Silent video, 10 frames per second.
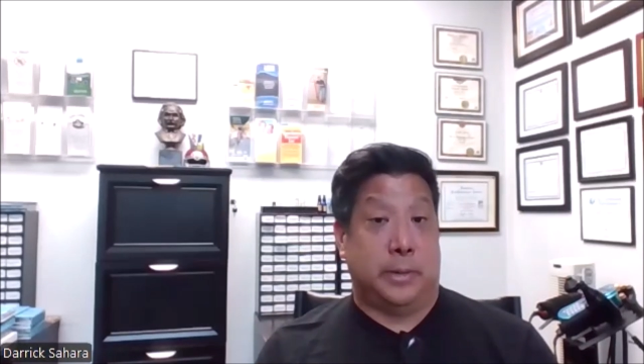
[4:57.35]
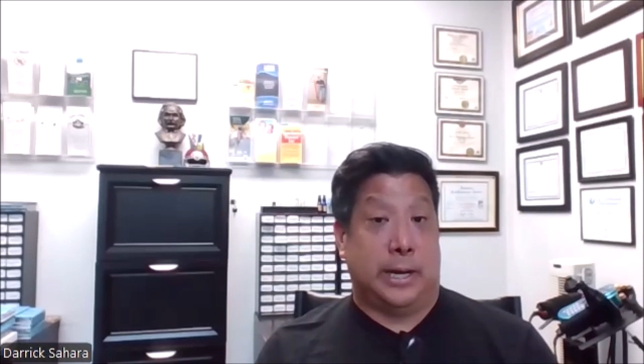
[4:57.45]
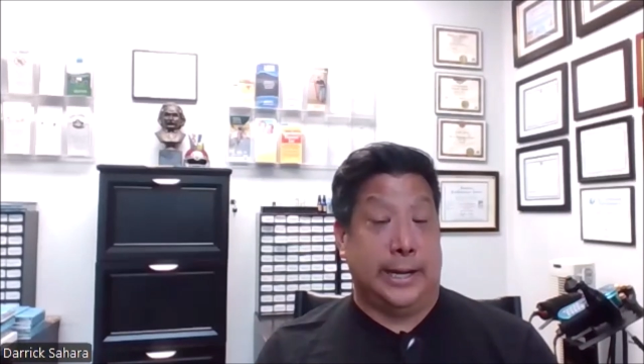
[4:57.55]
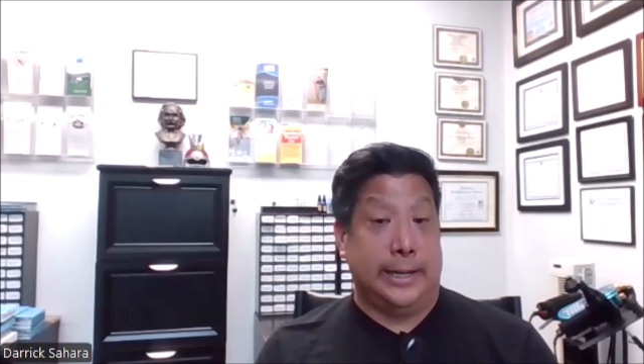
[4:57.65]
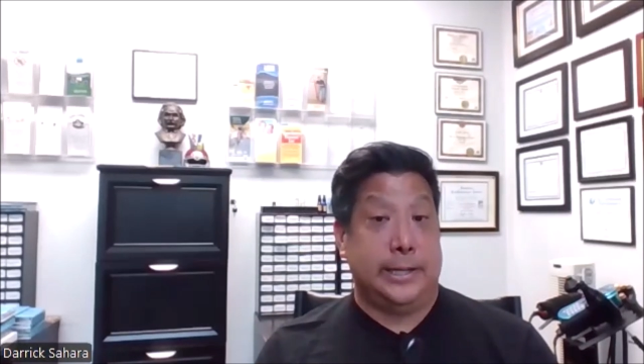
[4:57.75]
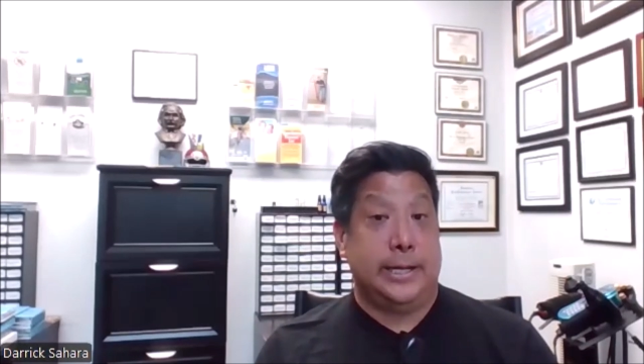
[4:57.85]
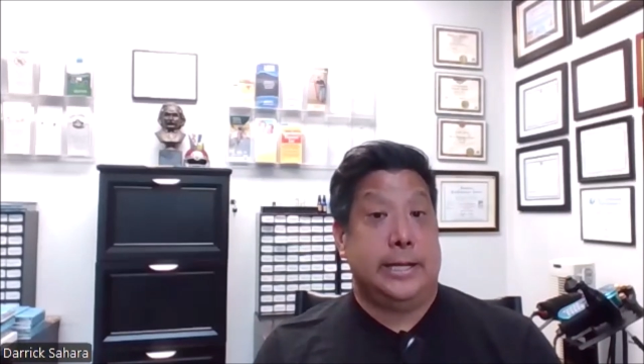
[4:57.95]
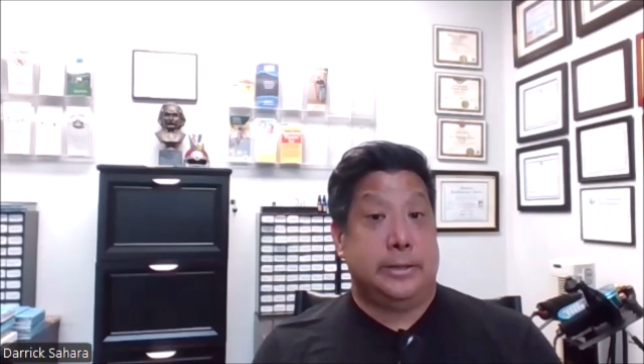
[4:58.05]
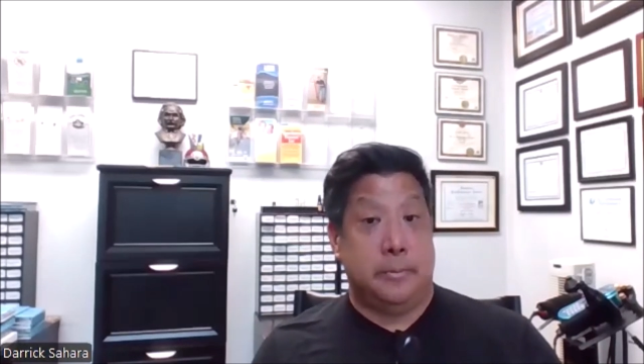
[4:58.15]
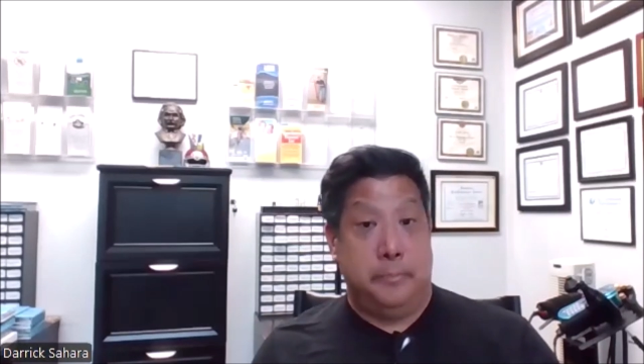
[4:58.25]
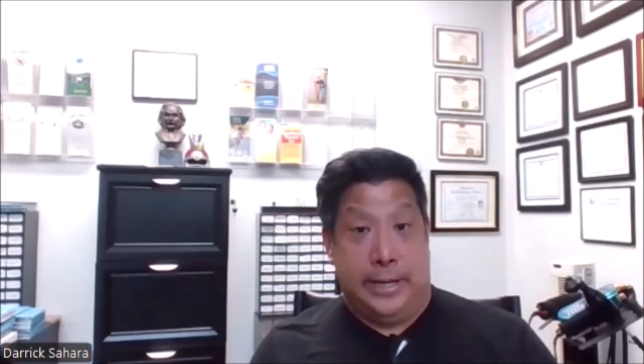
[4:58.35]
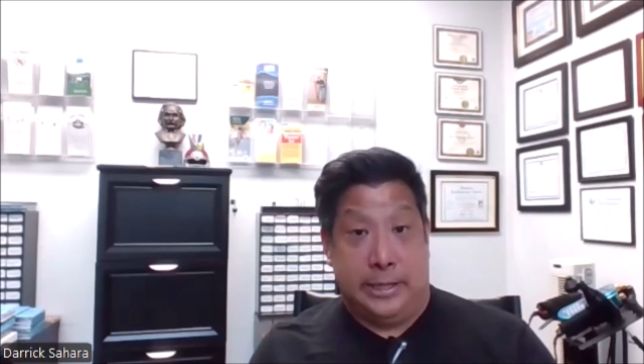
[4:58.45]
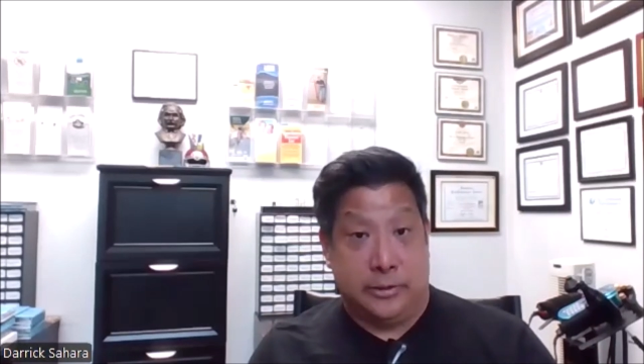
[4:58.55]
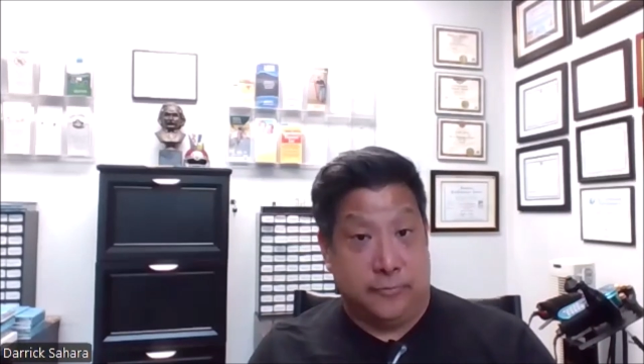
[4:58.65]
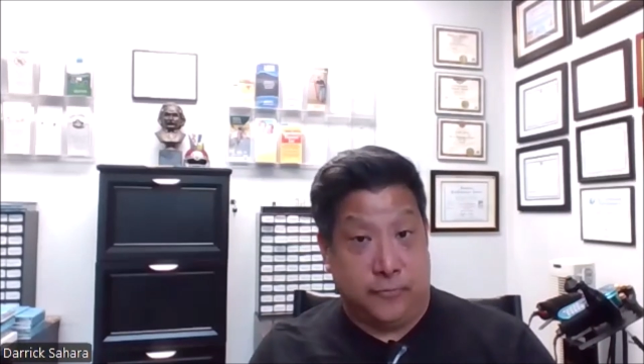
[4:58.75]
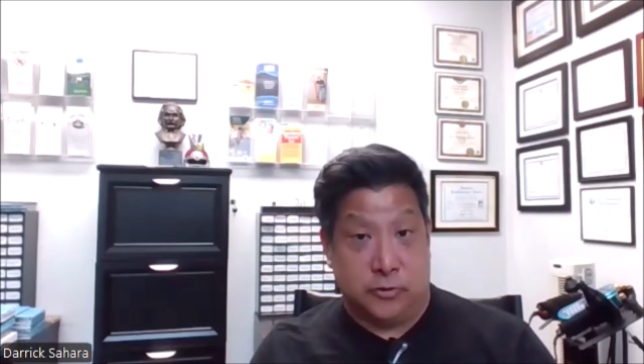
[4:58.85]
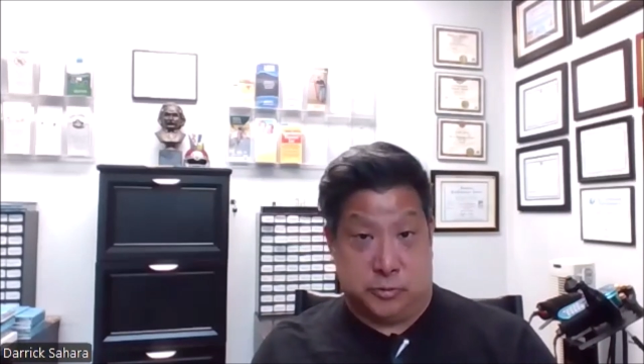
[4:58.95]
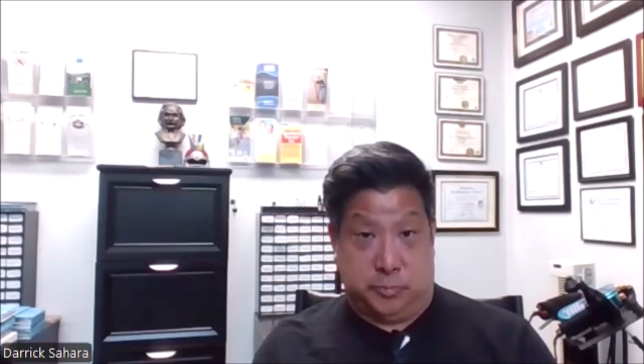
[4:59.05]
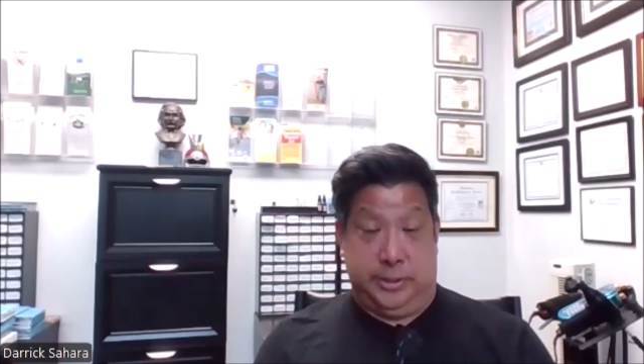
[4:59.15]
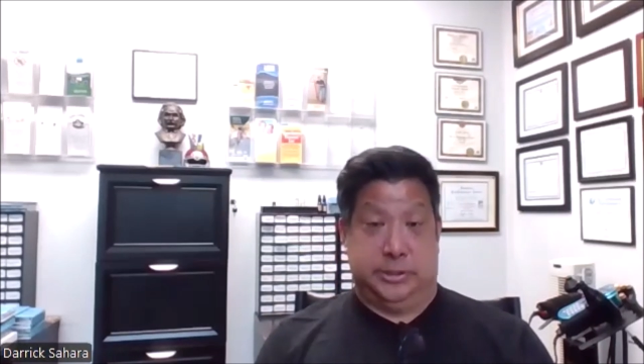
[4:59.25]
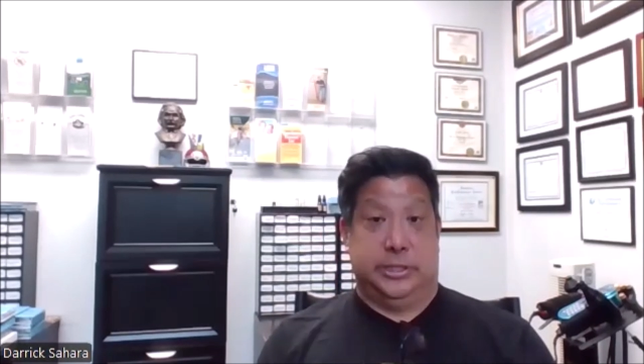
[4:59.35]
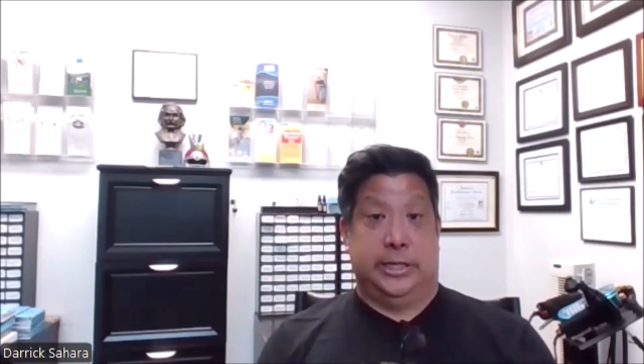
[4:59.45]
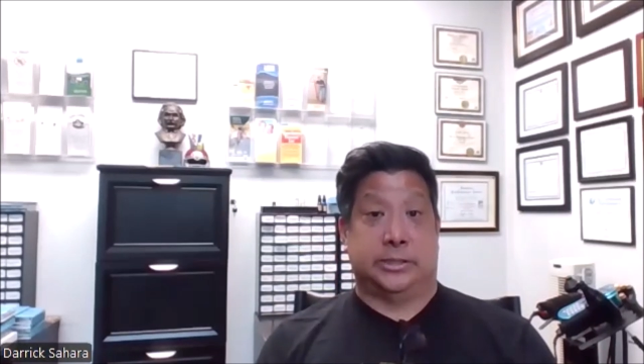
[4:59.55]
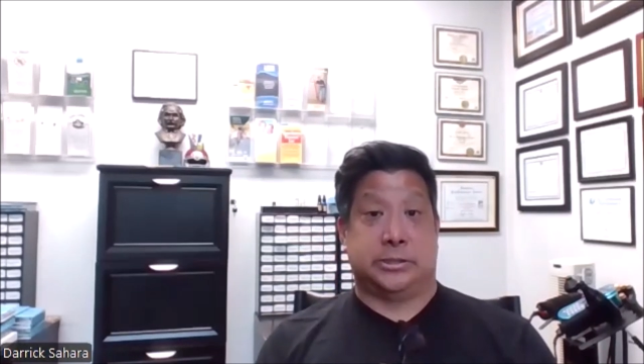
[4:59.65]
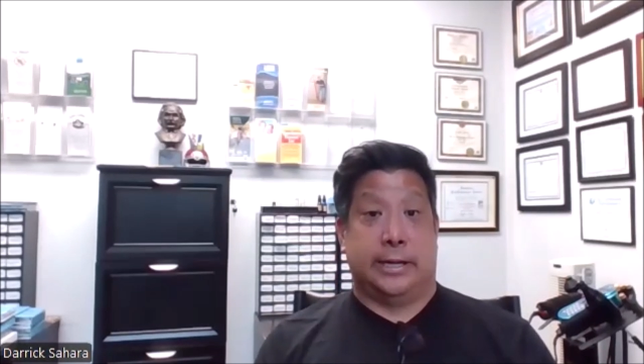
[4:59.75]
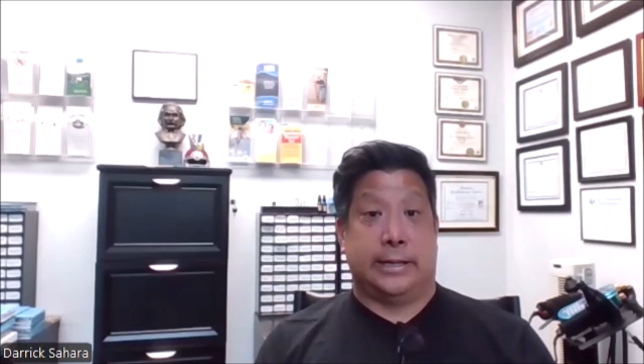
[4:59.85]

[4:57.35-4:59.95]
to buy the bed in the first place. It's